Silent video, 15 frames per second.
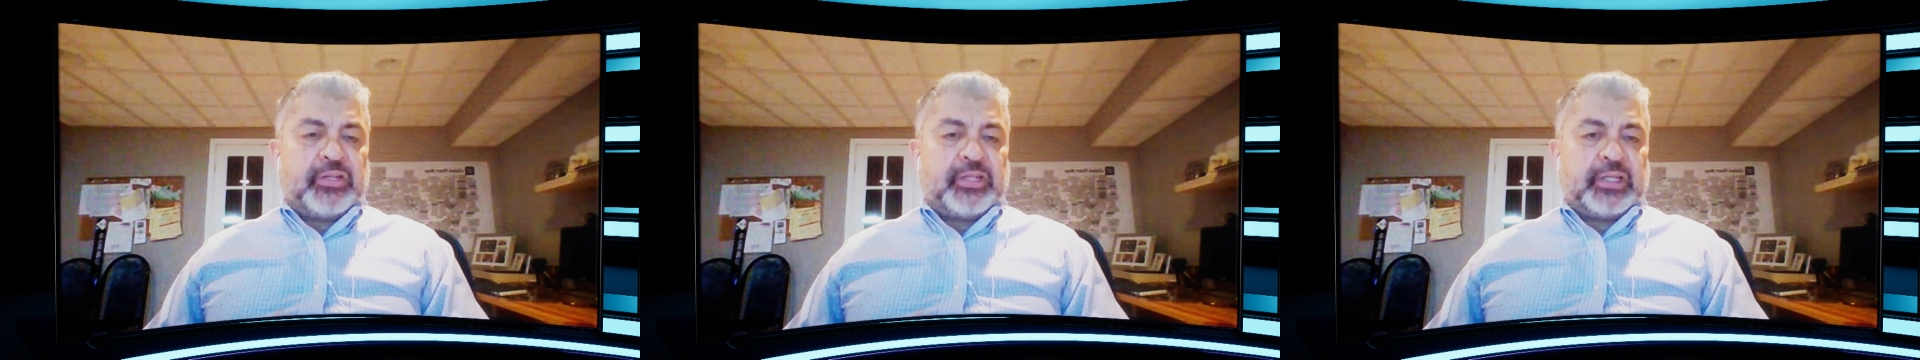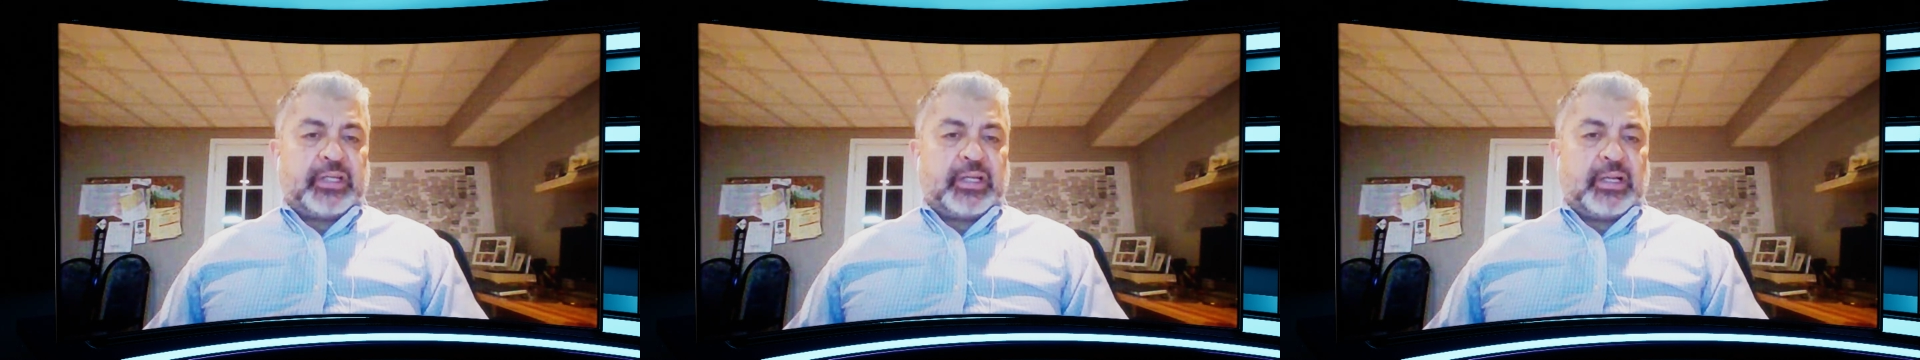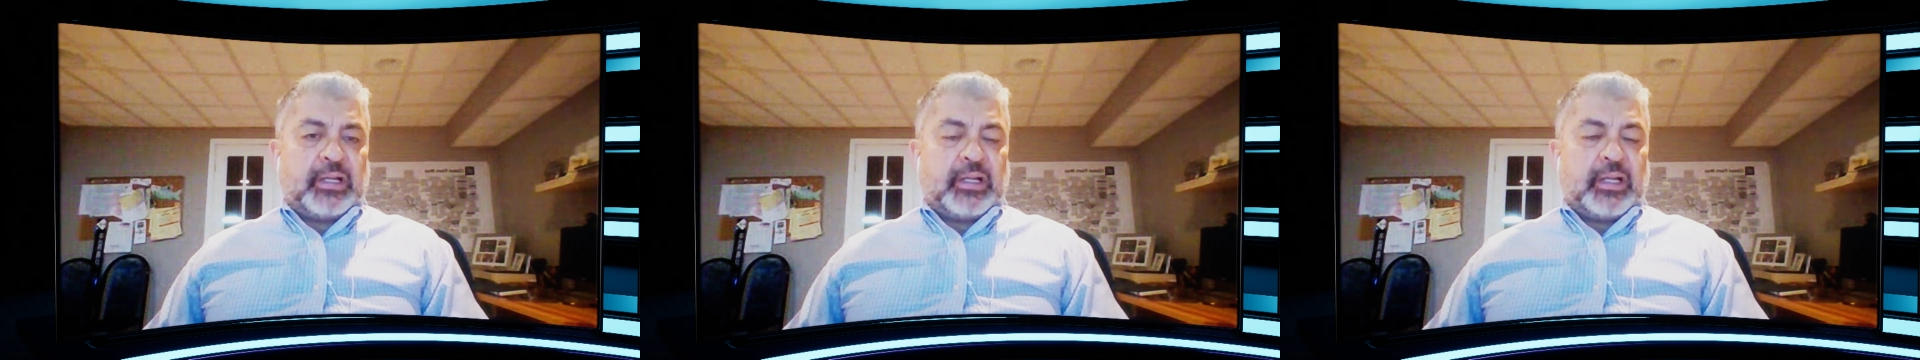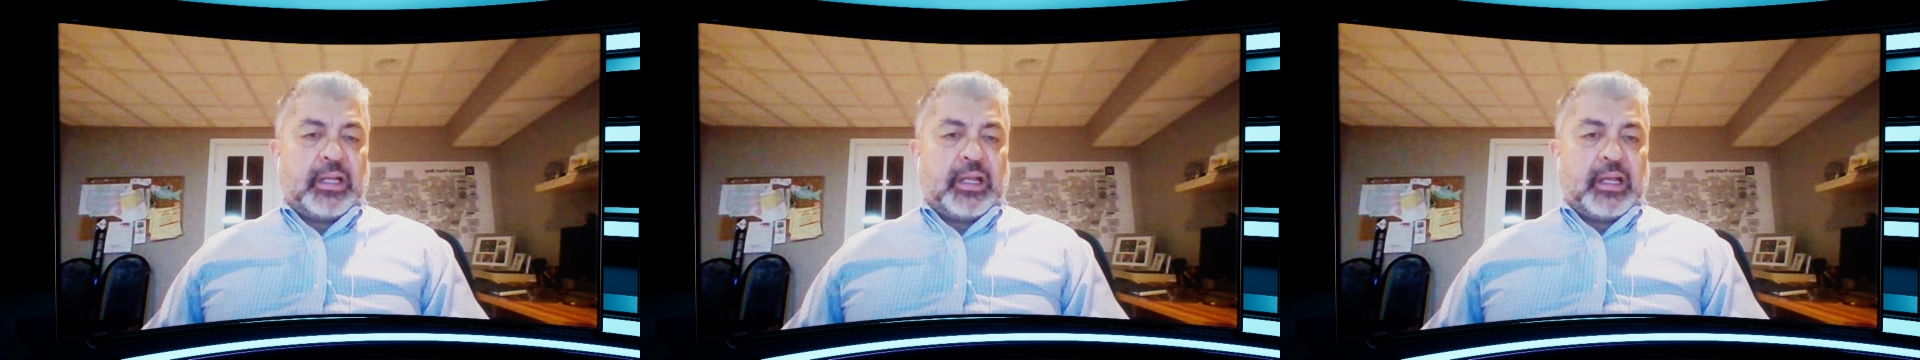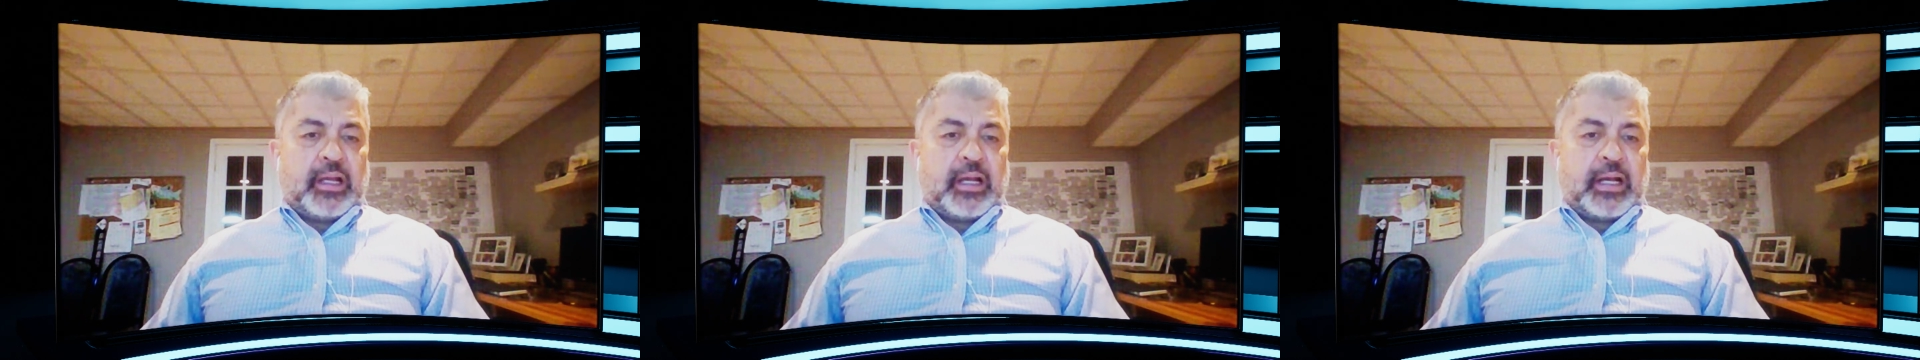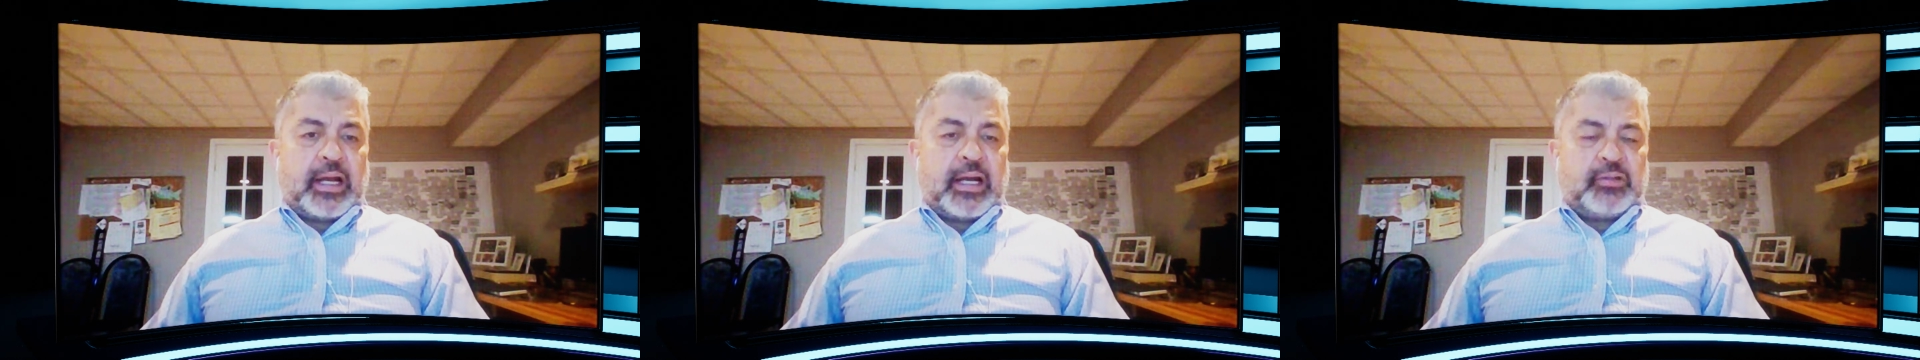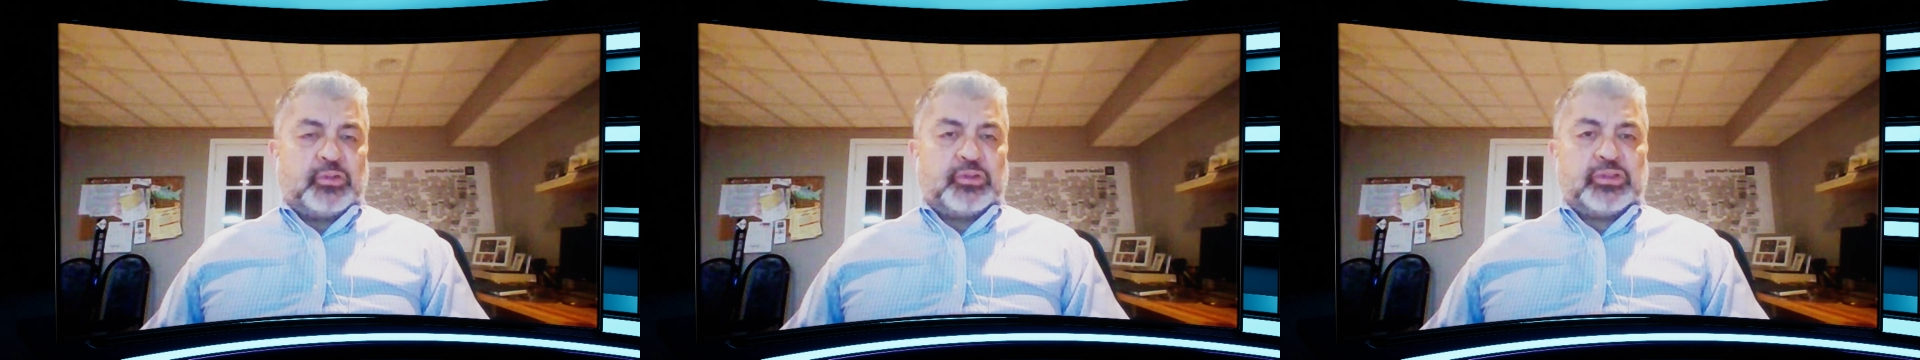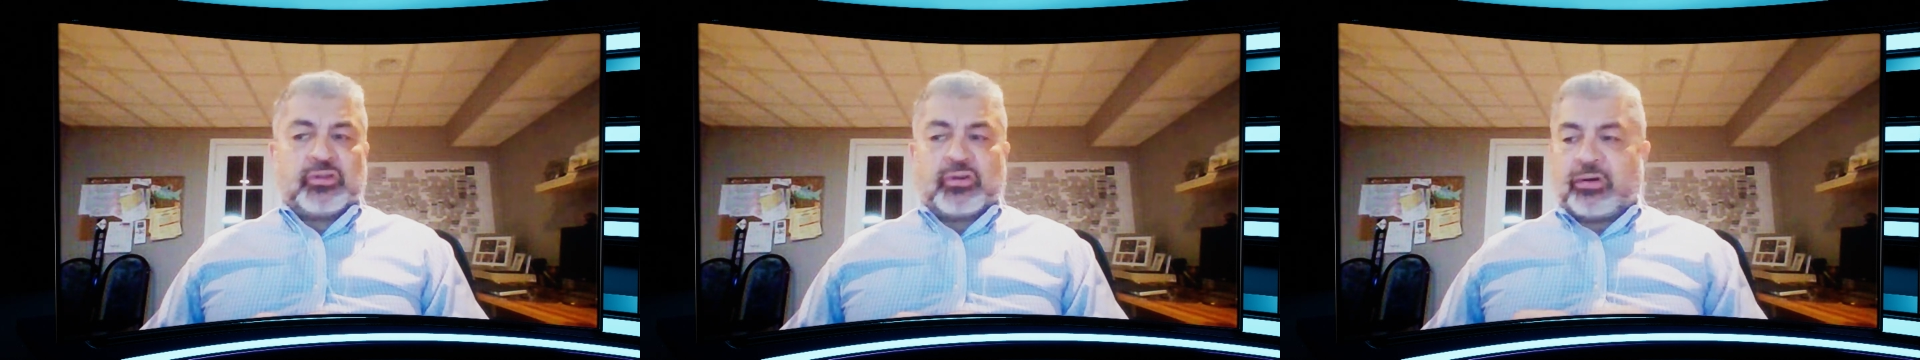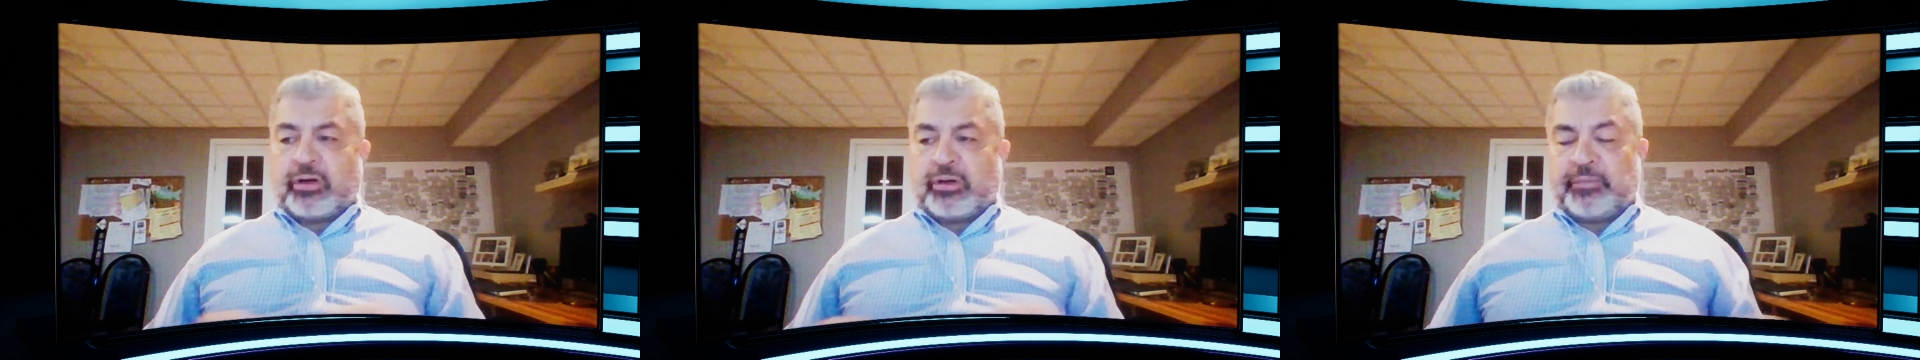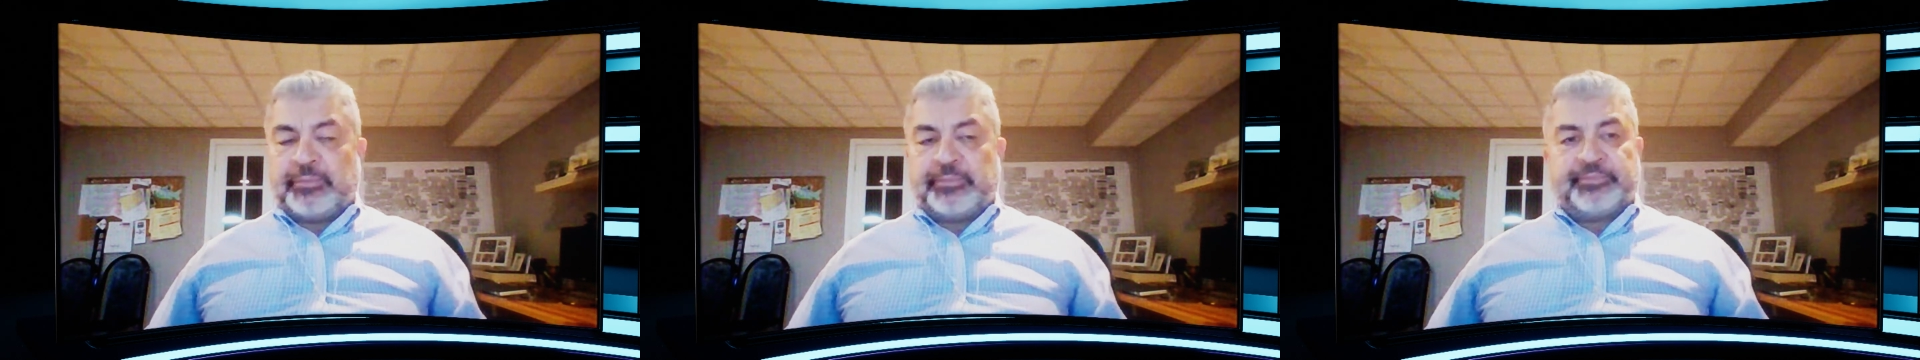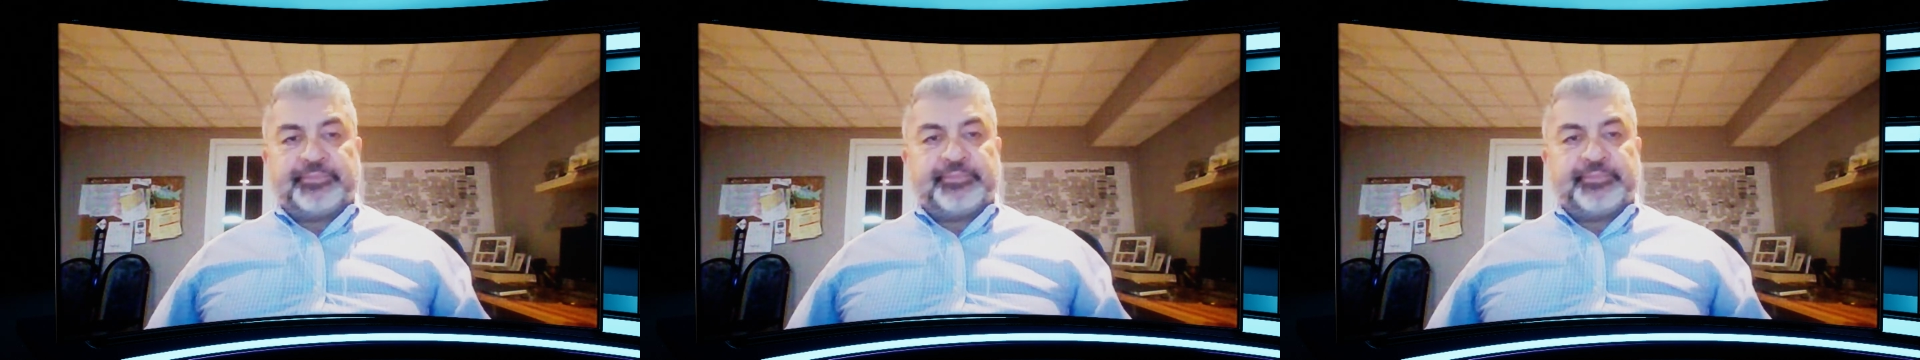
critical and hard to store.